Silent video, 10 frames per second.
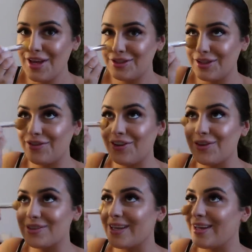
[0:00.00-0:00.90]

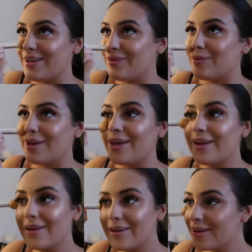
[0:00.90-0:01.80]
diffuse it a little bit.
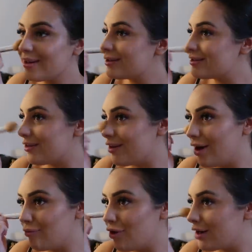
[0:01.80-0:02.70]
Sorry,
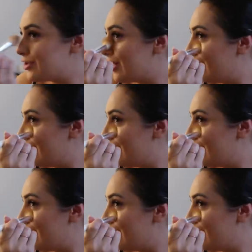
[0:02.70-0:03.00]
I'm rushing.